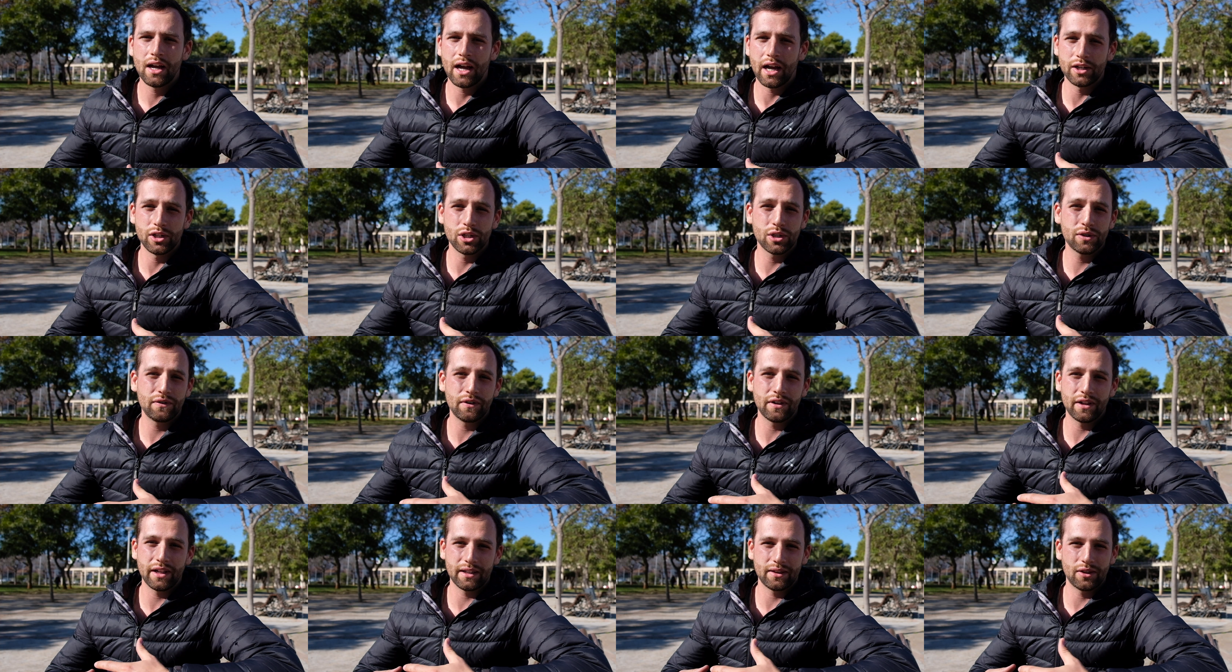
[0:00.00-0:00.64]
I just
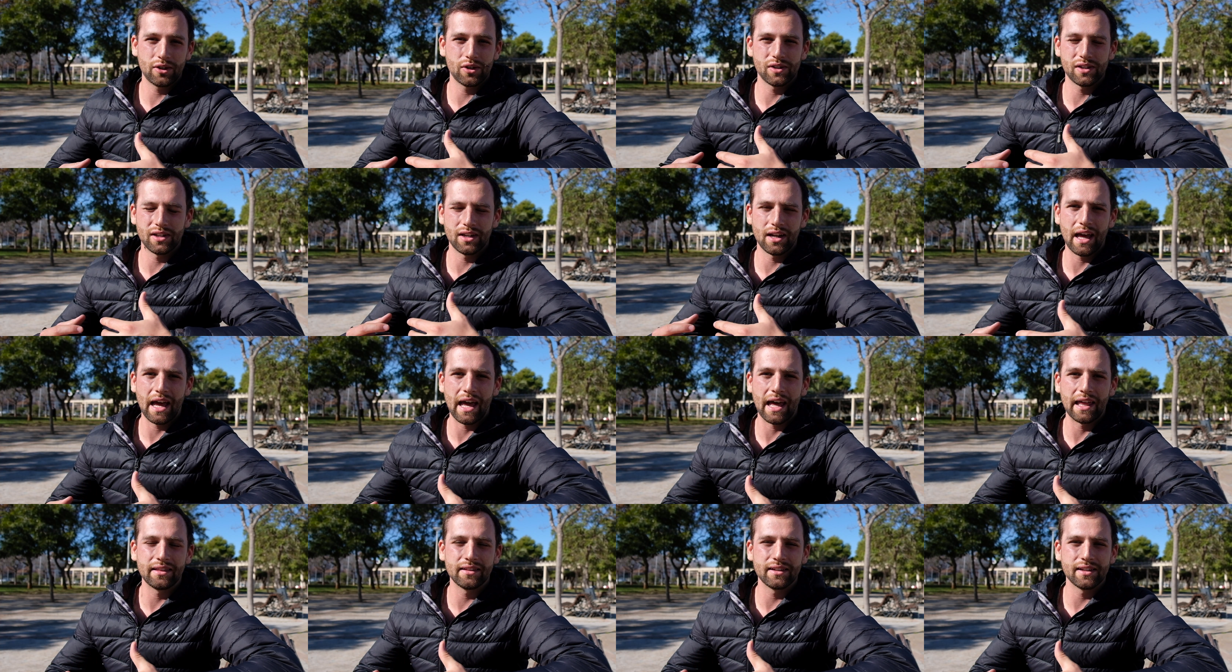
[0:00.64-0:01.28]
feel like there's an
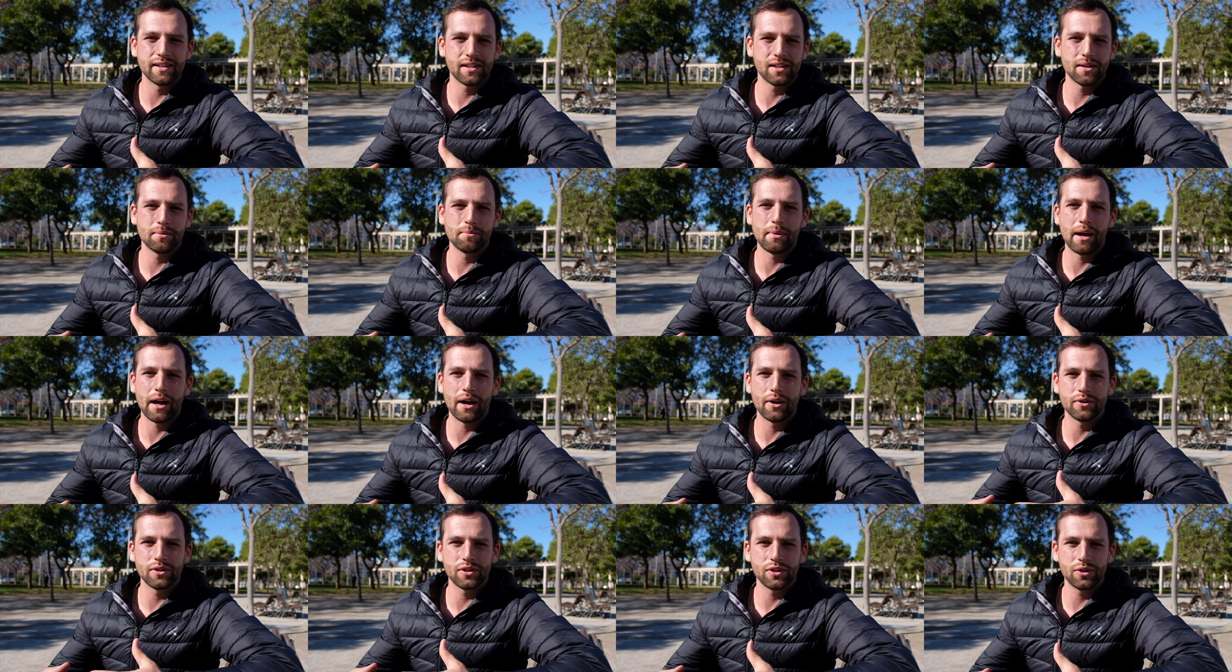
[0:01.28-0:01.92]
endless
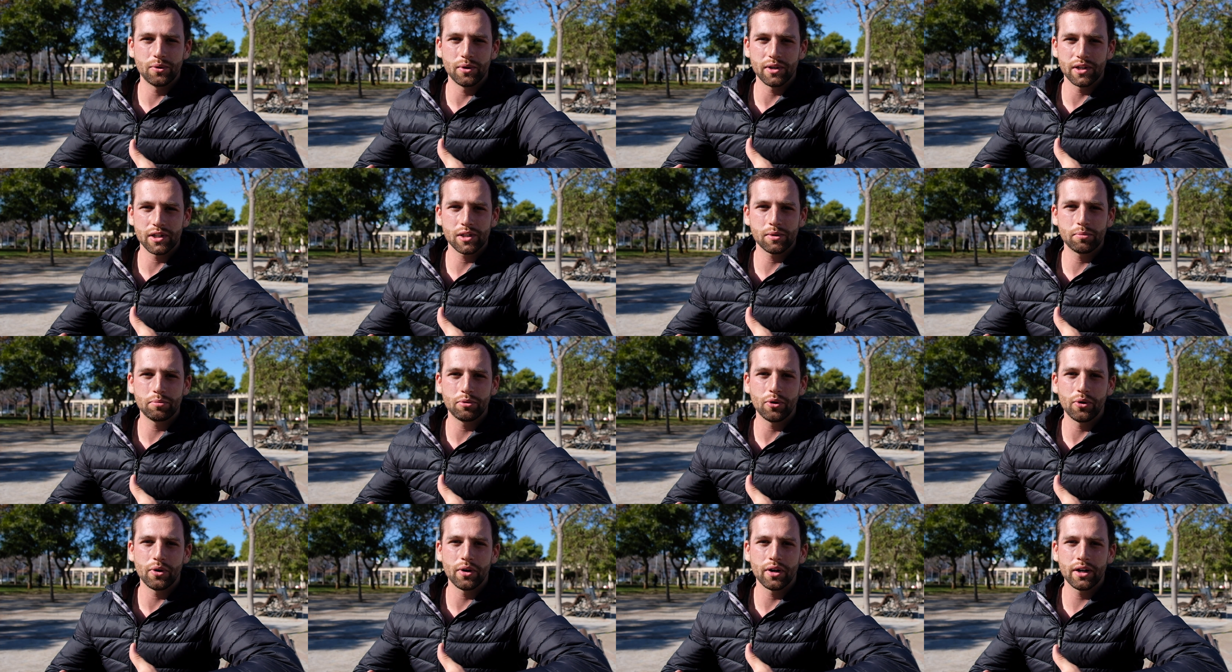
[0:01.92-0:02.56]
amount to
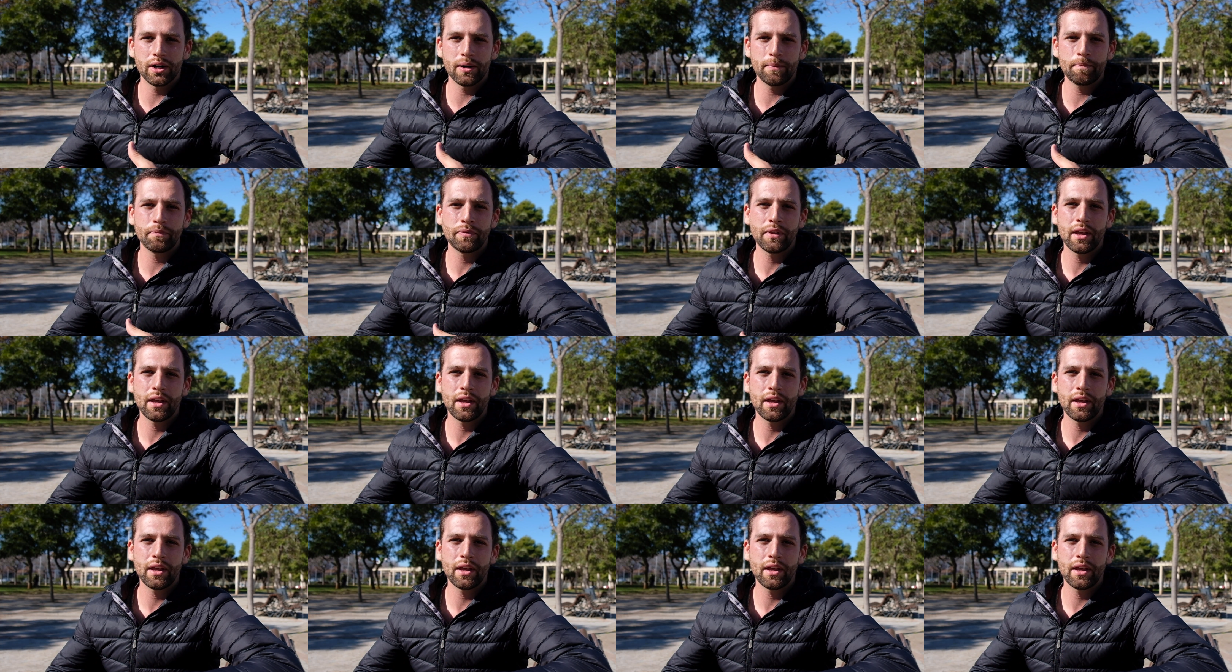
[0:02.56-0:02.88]
explore,